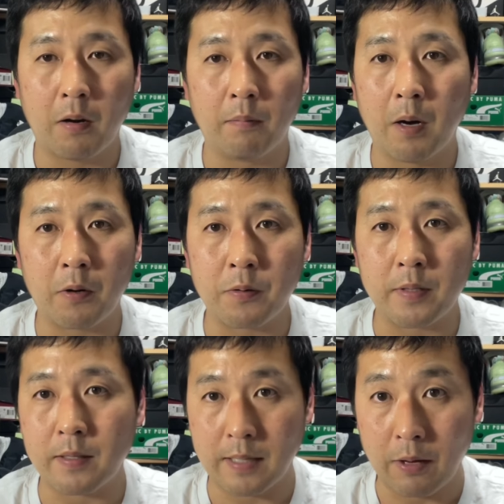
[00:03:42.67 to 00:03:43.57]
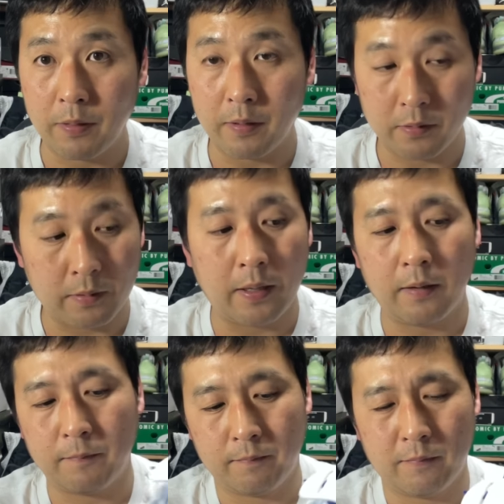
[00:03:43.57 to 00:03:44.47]
models that's out there
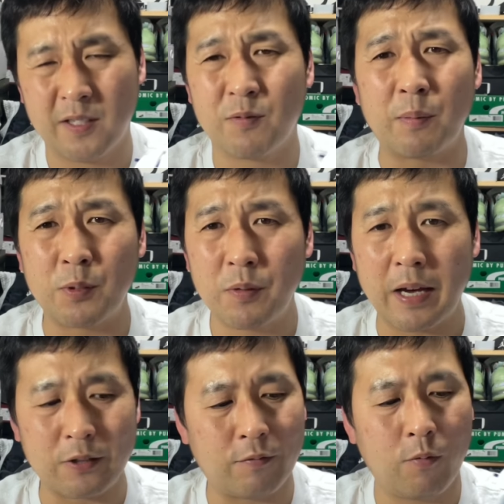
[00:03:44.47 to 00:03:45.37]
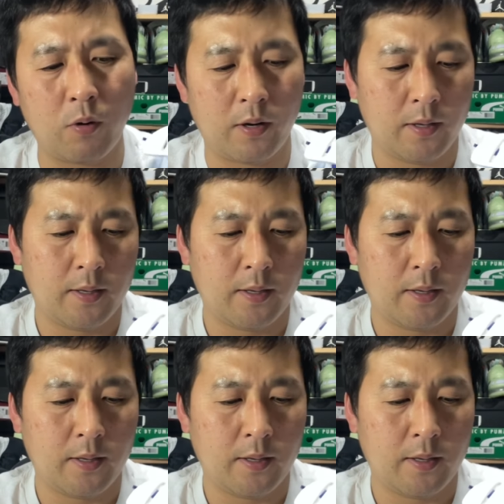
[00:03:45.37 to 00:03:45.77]
today. It's from 2004.